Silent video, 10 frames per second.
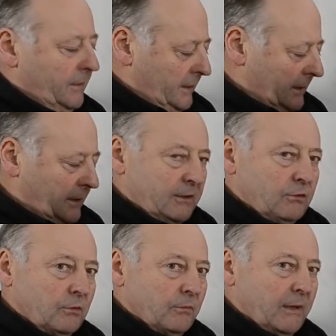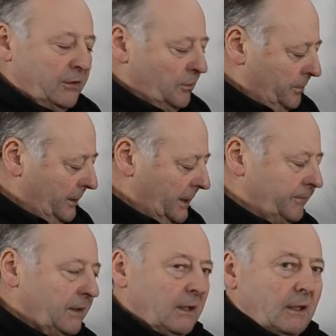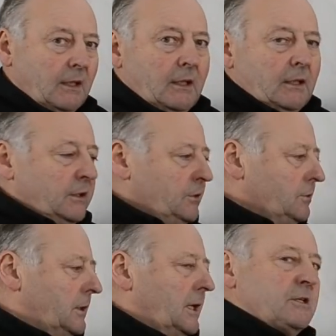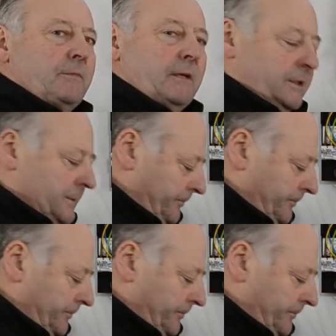and a new metal plate. The newer Gainsboroughs,